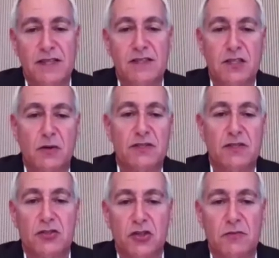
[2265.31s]
and so
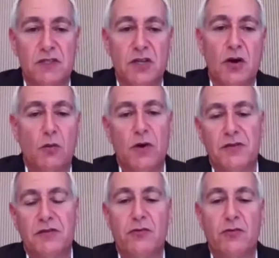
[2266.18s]
it determines
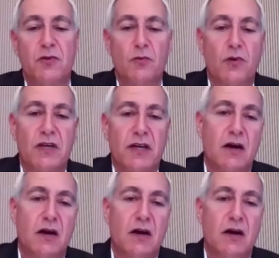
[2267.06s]
whether they will be working